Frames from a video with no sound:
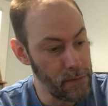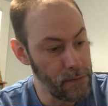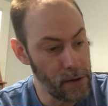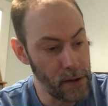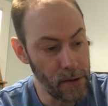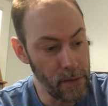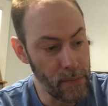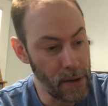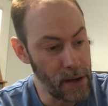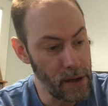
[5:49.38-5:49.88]

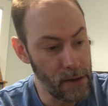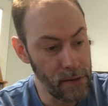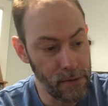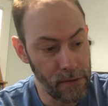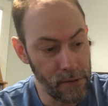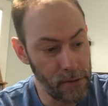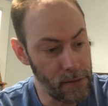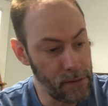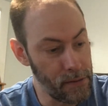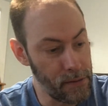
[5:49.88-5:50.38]
Fender
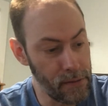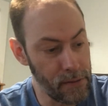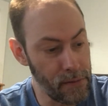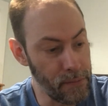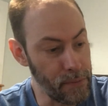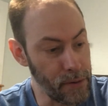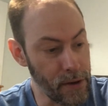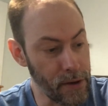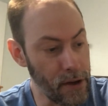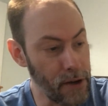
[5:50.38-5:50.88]
bass,
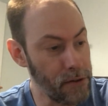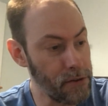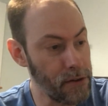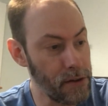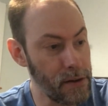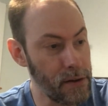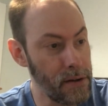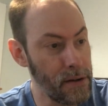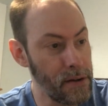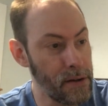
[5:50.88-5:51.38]
some
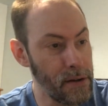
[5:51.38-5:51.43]
percussion.